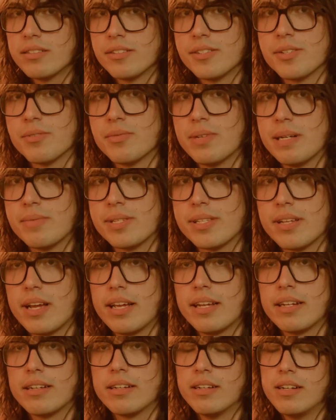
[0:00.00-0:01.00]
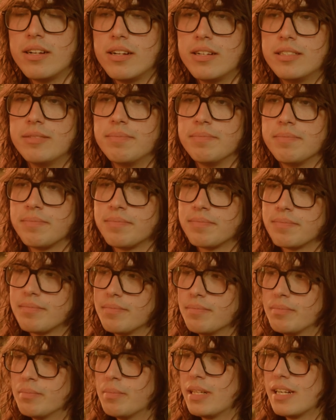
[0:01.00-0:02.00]
There's a website,
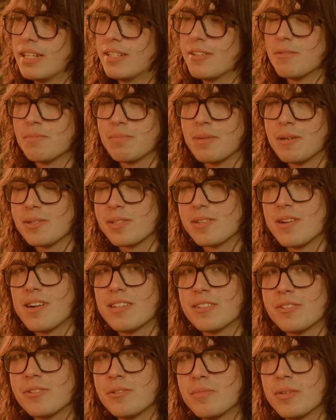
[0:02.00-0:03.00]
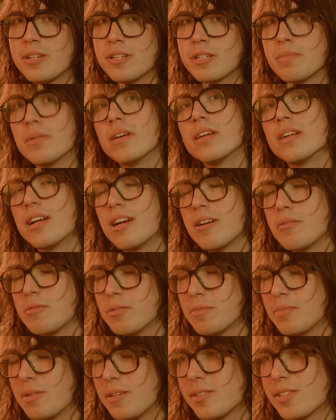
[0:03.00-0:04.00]
but I don't post on it too much. But I
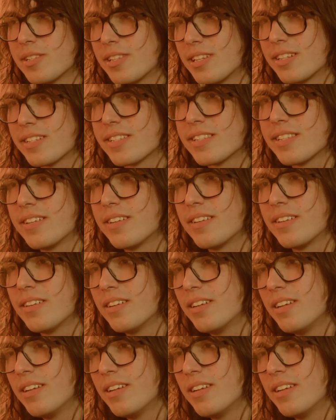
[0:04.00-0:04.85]
will post things there.